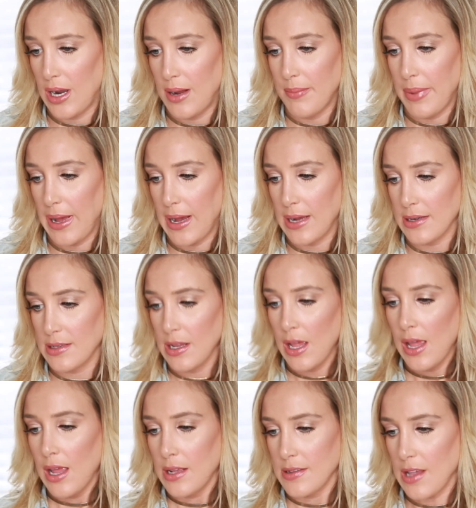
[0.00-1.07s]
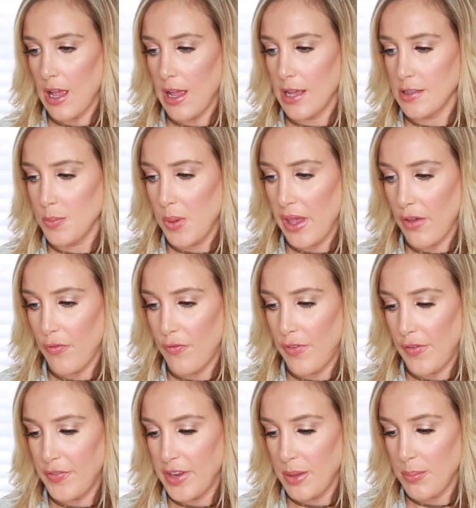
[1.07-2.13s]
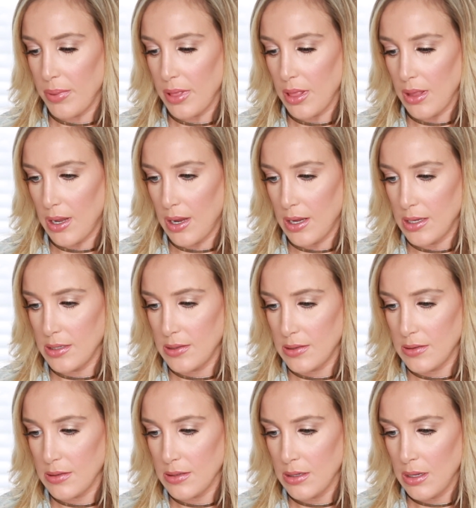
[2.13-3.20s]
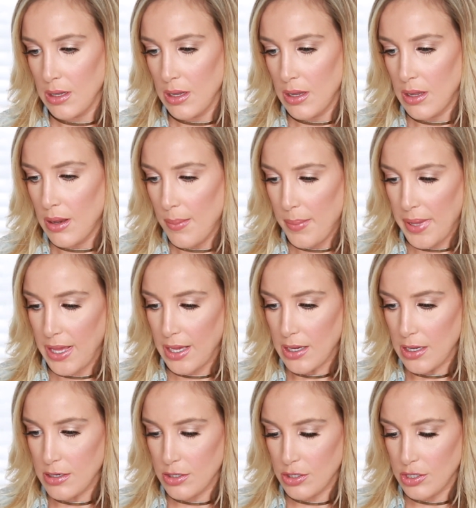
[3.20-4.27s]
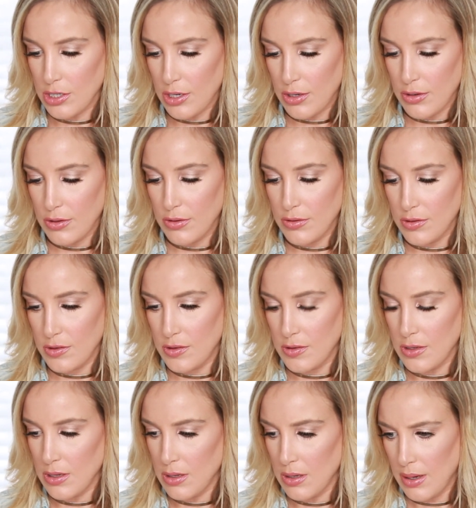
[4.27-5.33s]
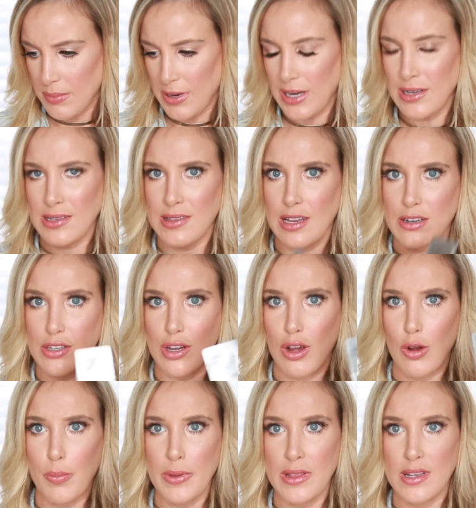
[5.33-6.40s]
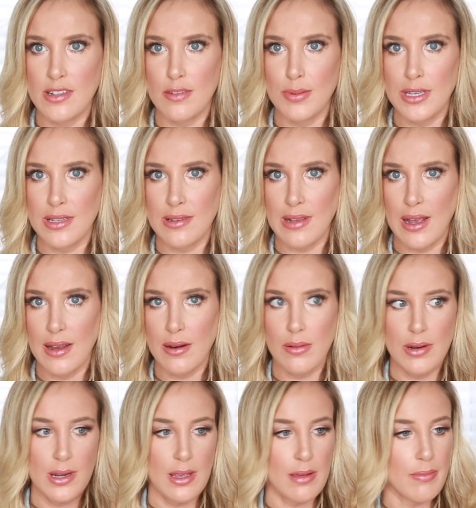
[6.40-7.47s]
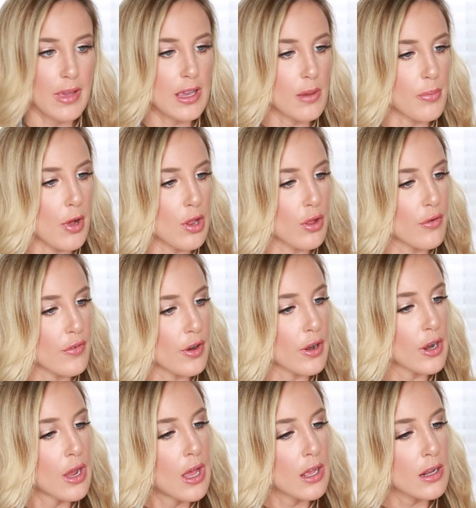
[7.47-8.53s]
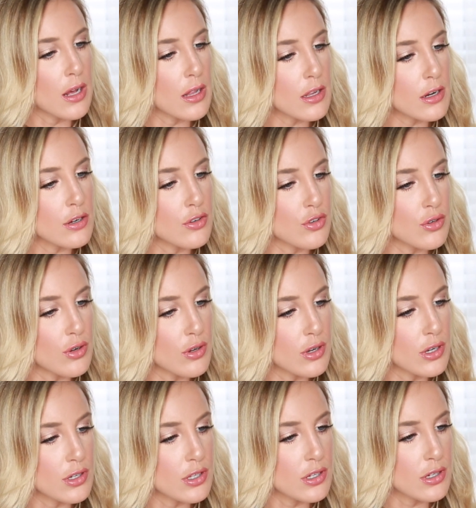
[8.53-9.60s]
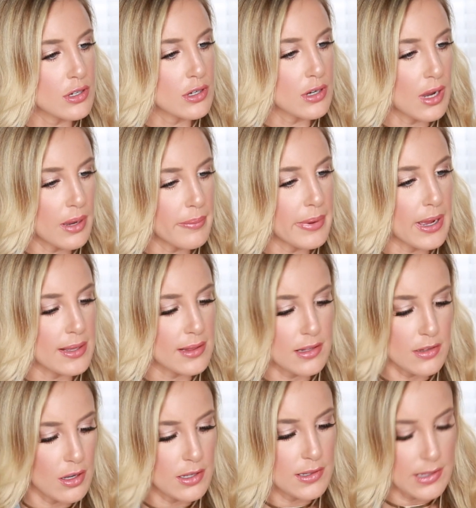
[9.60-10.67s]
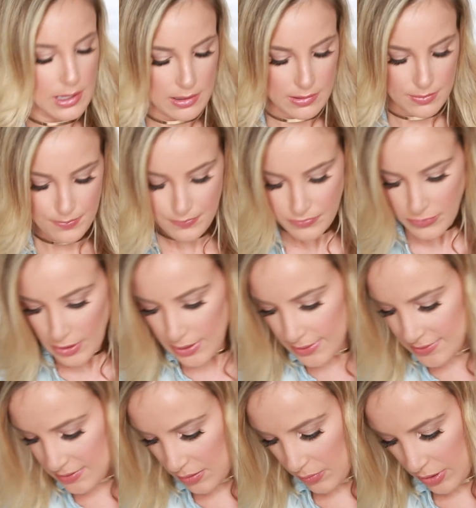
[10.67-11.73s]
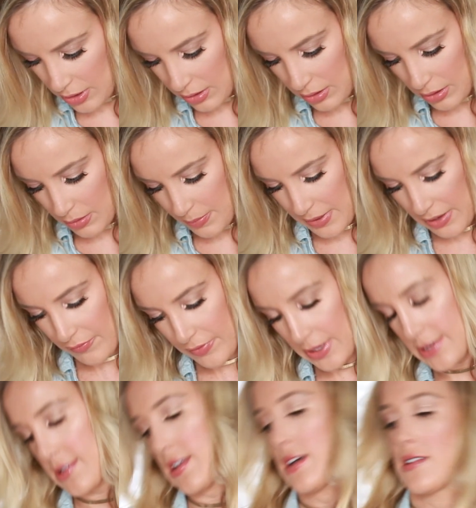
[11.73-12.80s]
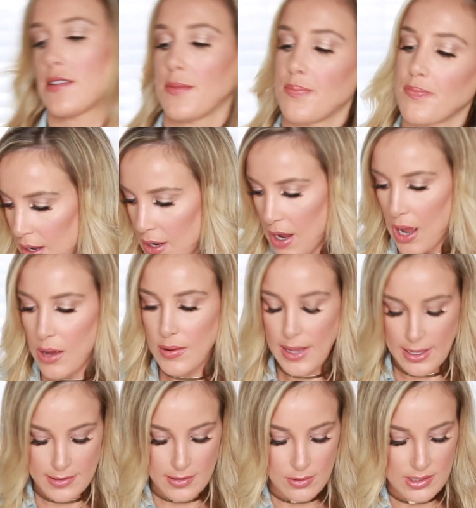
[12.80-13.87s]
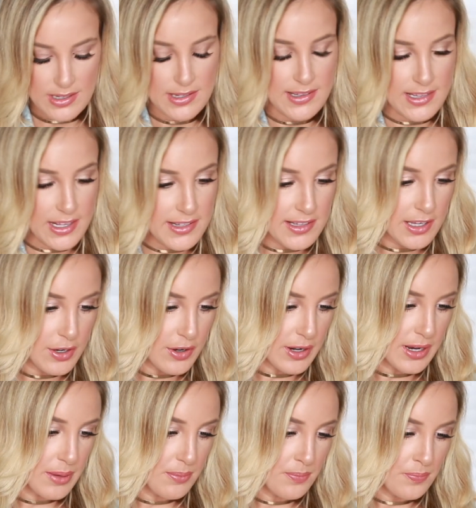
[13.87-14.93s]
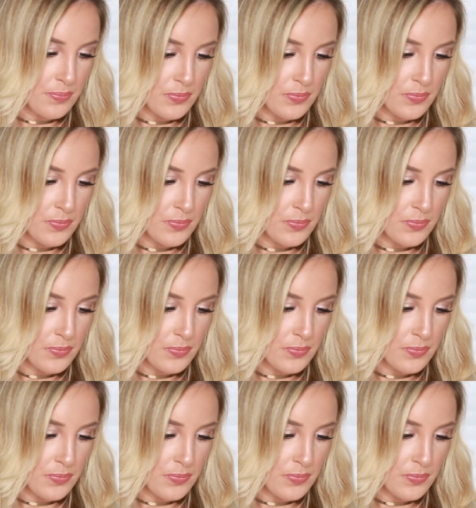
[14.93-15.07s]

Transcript: Compact. It's got SPF 50 plus, pink undertones. I'm kind of scared to open this because I don't want to get makeup all over. Color Control Cushion Compact, that's all it says. Let's see what our little pamphlet says. Okay, so it's a CC cream.